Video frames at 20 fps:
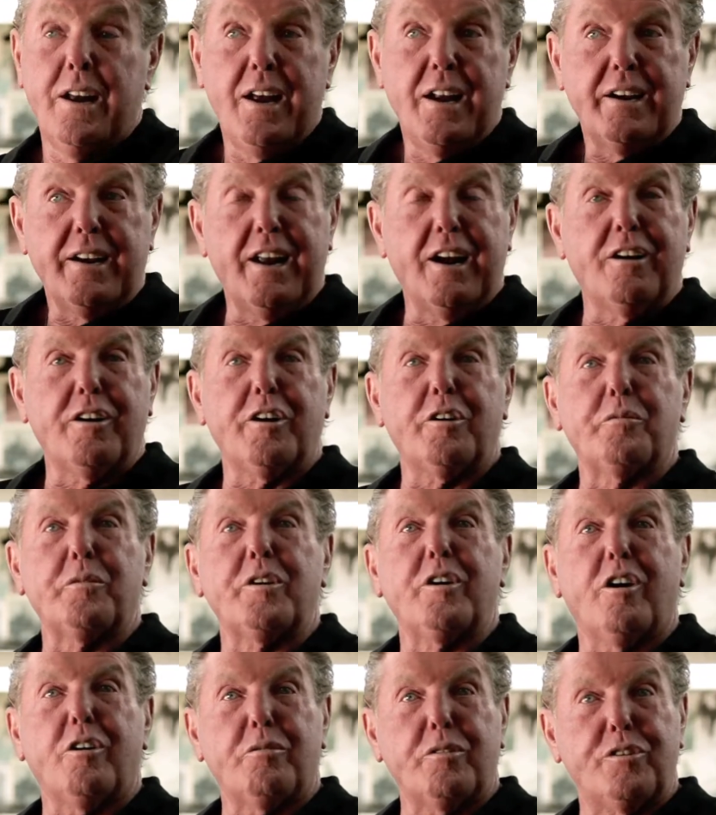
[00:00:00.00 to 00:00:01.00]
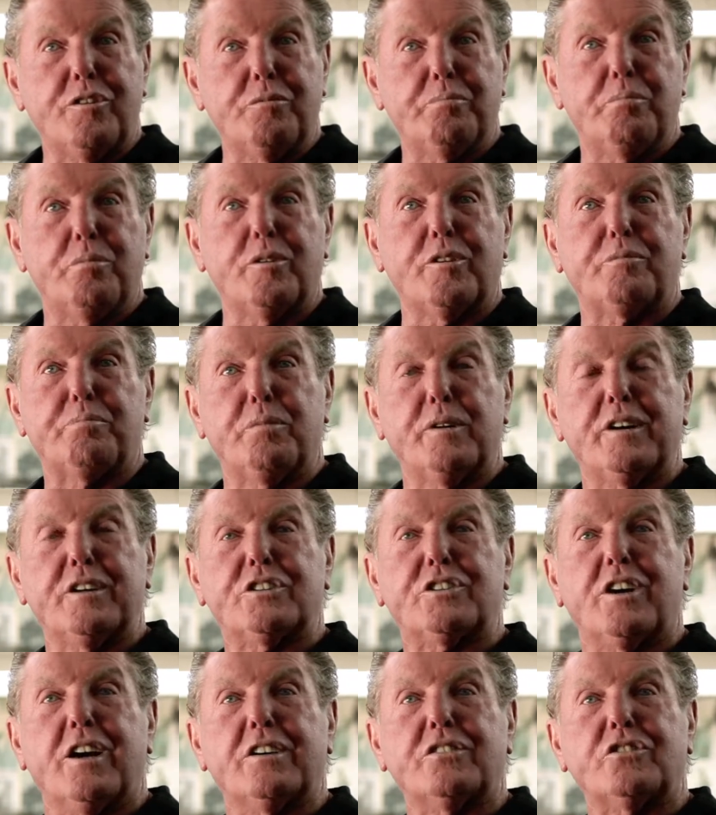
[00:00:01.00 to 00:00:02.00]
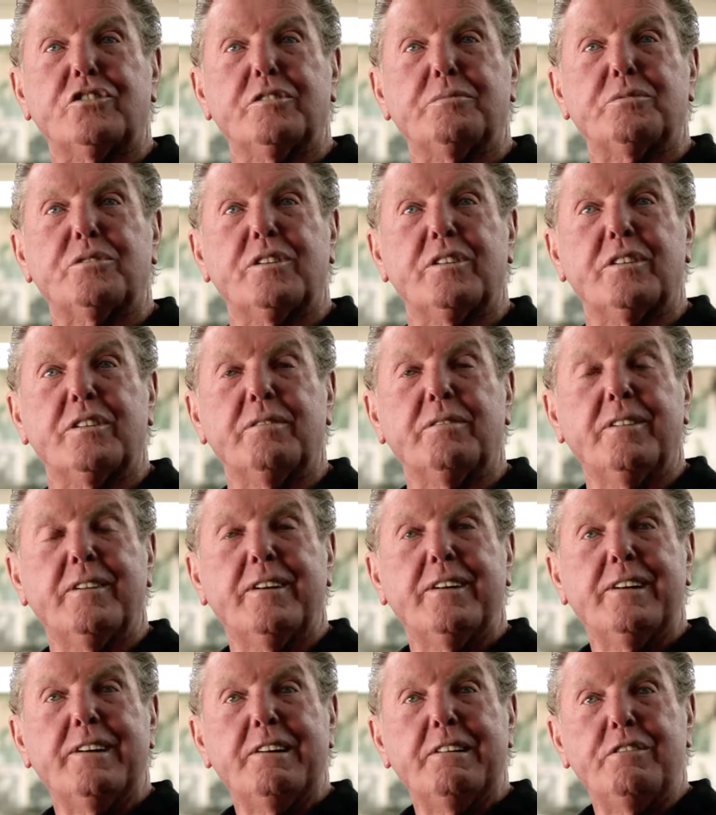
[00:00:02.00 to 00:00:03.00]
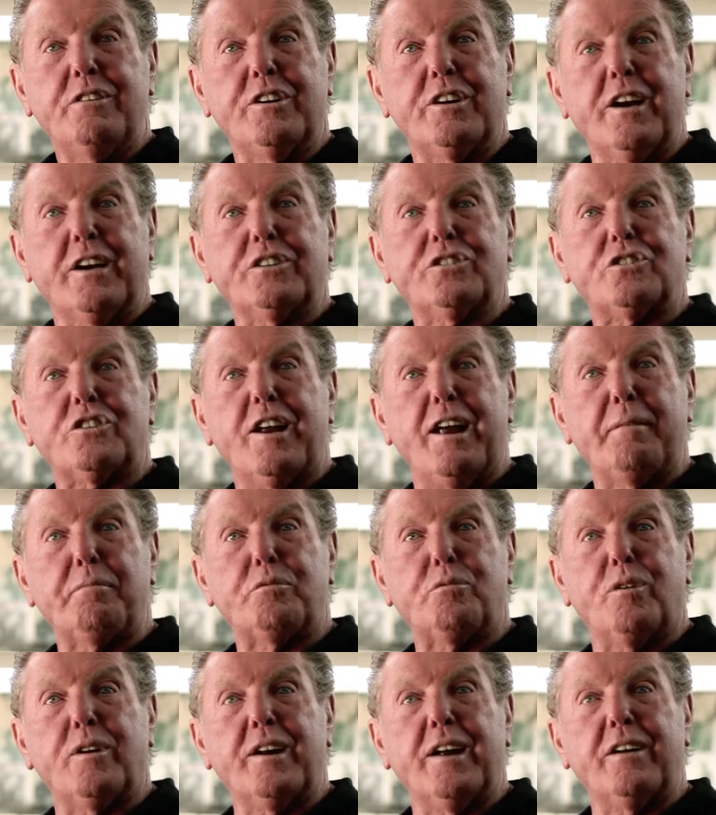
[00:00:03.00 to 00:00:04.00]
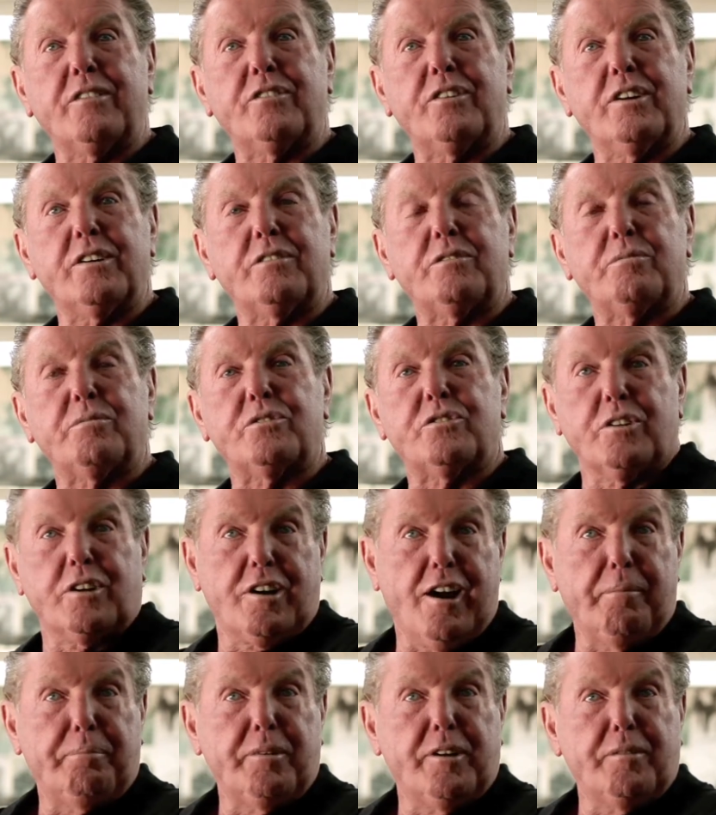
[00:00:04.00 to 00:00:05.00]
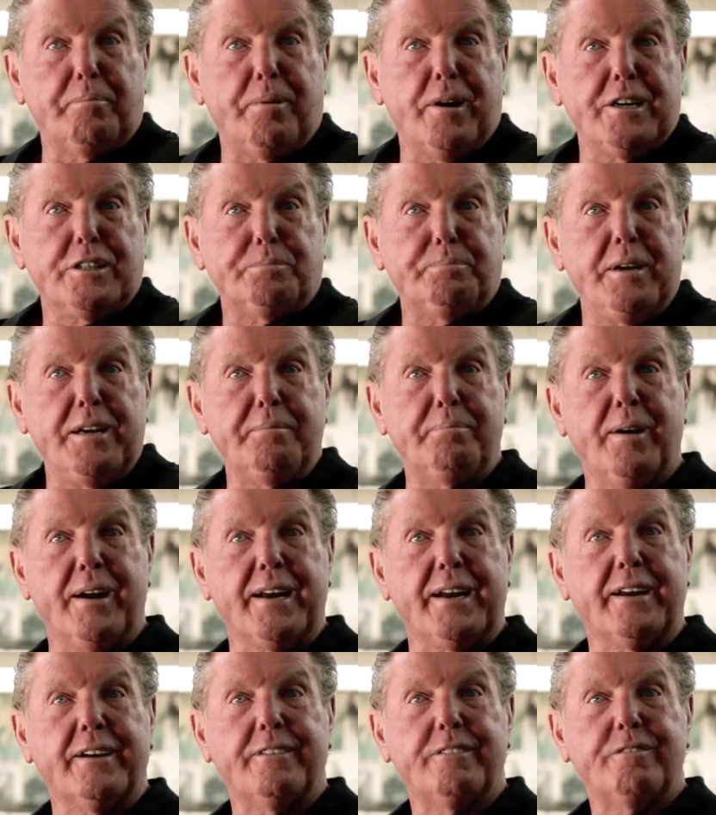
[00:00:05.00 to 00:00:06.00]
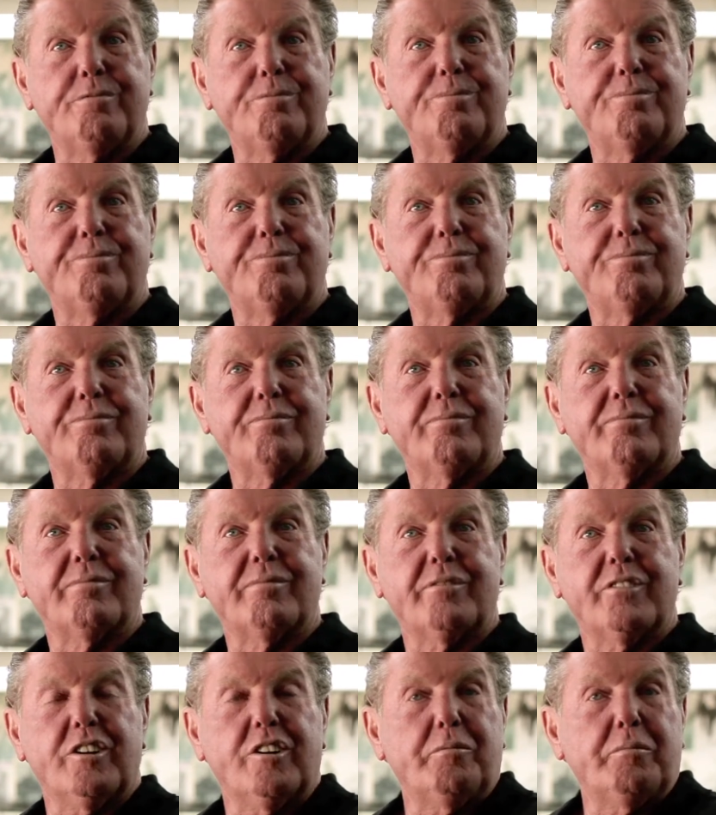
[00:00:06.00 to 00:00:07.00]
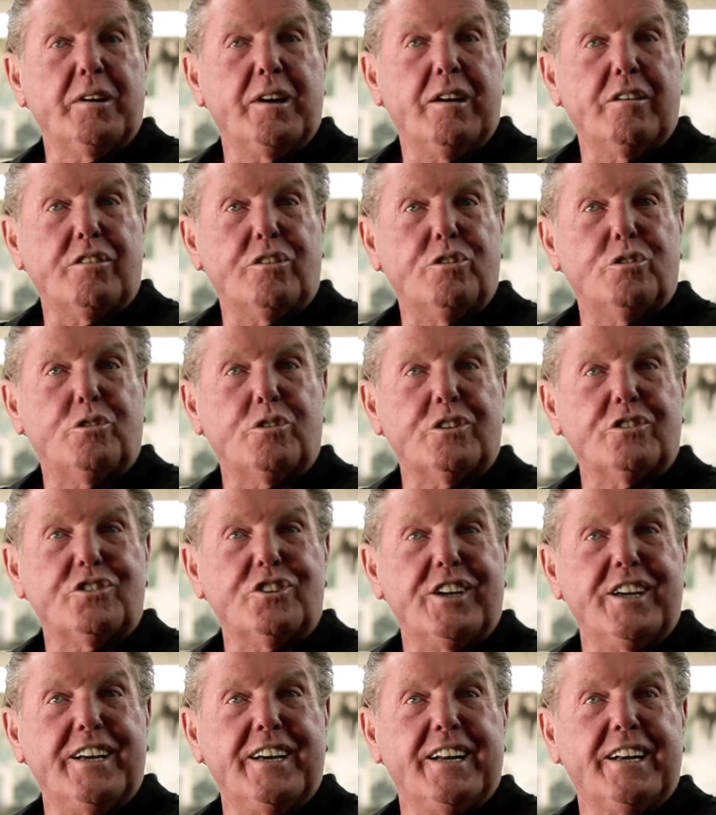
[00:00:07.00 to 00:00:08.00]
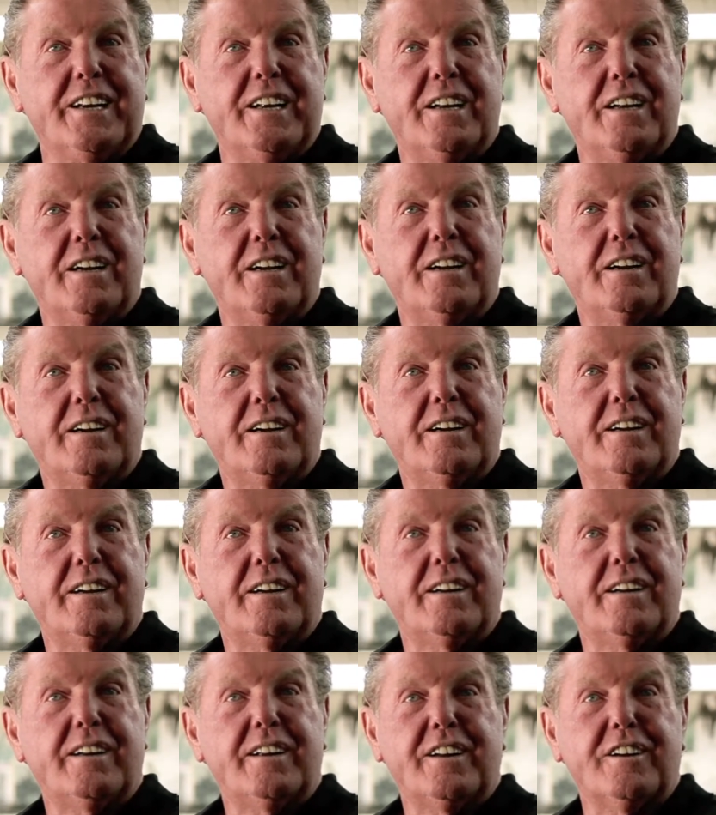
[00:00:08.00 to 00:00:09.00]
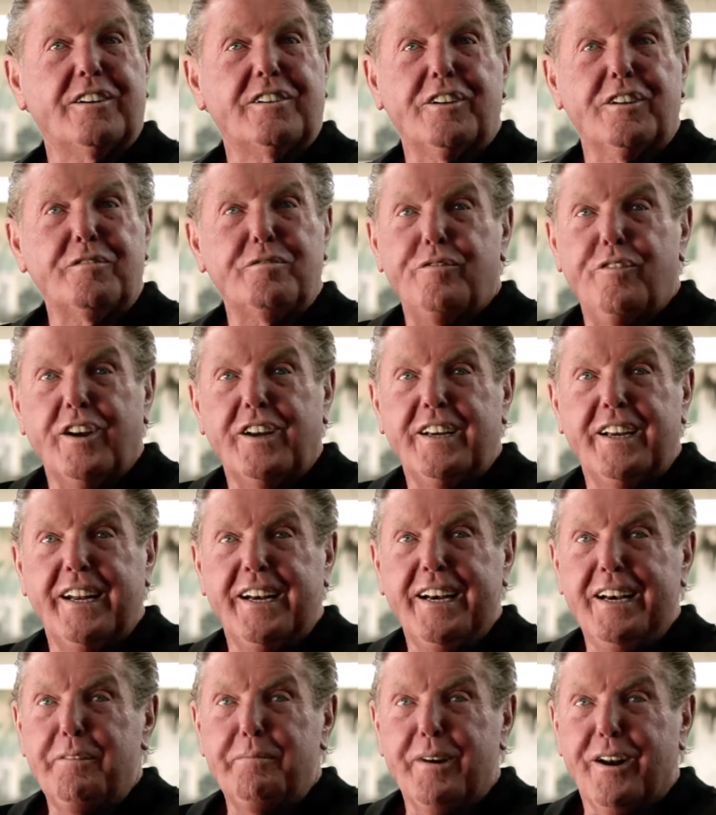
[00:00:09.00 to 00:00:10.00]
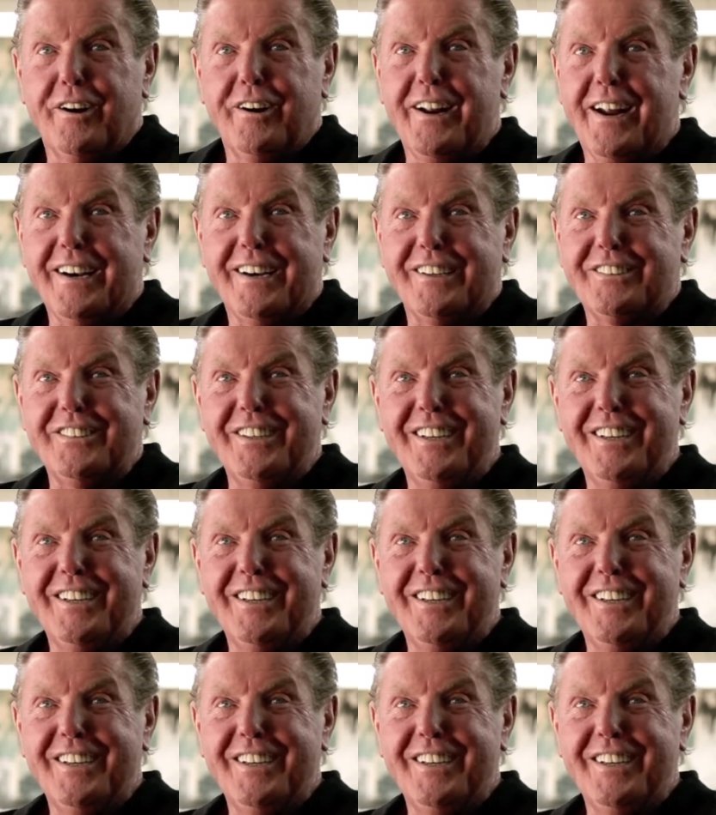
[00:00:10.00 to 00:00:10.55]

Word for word: Now here we are with, with British Customs, and you guys stamped one out that's a copy of the Pikes Peak bike. You know, I mean, how cool does it get? You know, it doesn't fucking get any better than that, does